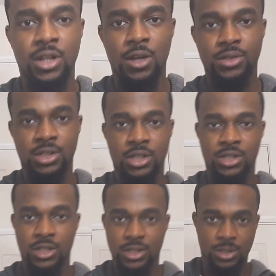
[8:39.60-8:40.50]
on the LG
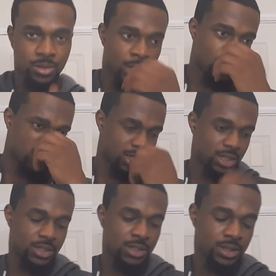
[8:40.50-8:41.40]
G6. So the LG
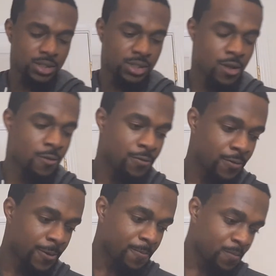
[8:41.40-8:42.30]
G6 itself,
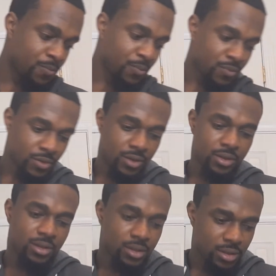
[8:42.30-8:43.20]

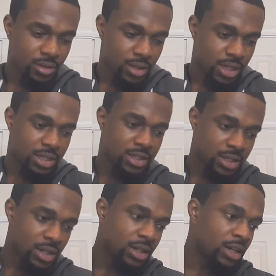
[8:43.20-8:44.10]
it's
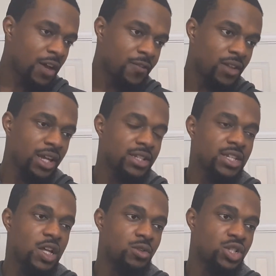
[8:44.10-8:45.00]
I feel like it's
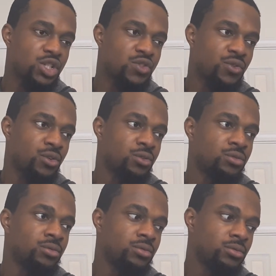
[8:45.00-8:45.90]
LG's
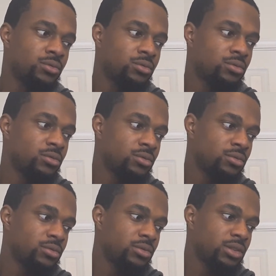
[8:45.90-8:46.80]
phone
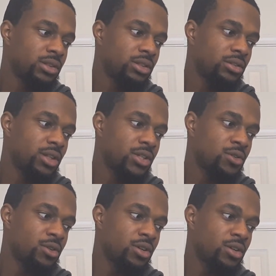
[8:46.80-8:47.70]
that's
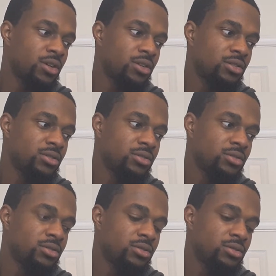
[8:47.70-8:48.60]
gonna
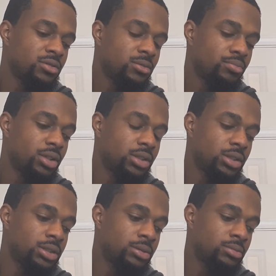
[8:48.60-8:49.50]
put
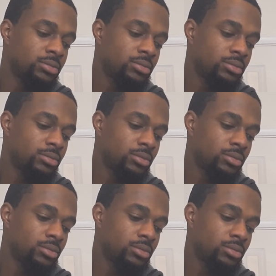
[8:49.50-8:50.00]
them,